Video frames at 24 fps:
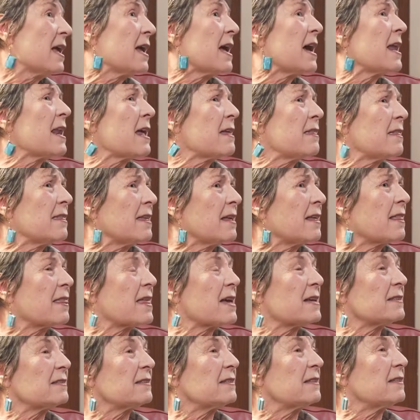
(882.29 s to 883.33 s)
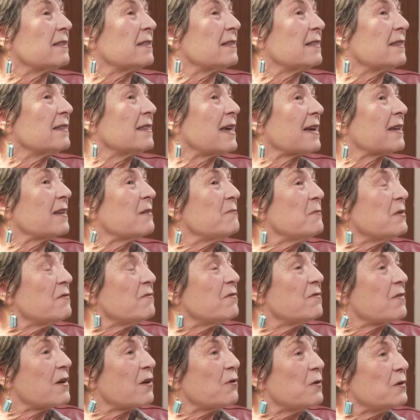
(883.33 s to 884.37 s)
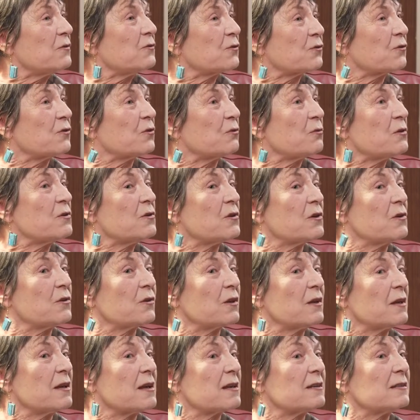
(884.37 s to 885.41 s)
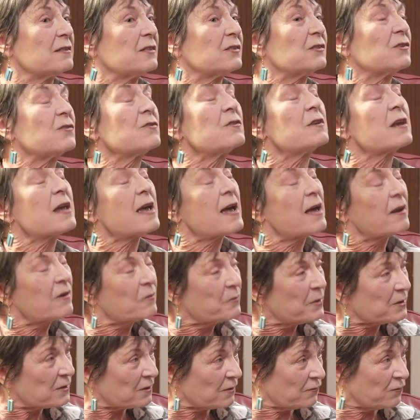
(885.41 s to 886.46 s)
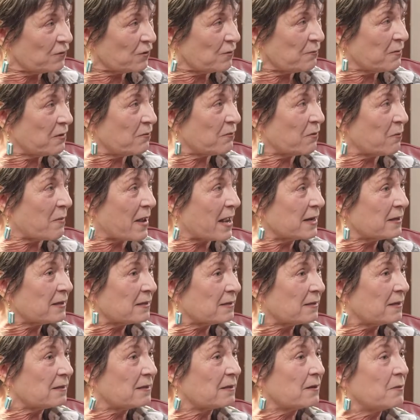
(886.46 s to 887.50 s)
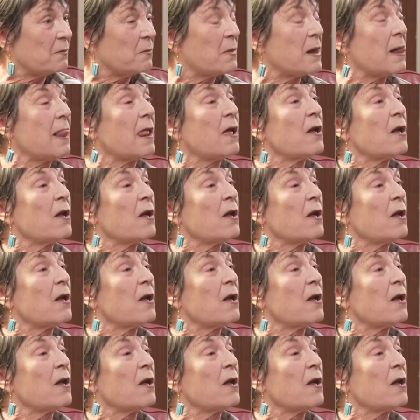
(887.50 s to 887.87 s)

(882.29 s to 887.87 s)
And I think that's that can be very true when you're looking at certain elements of German Romanticism,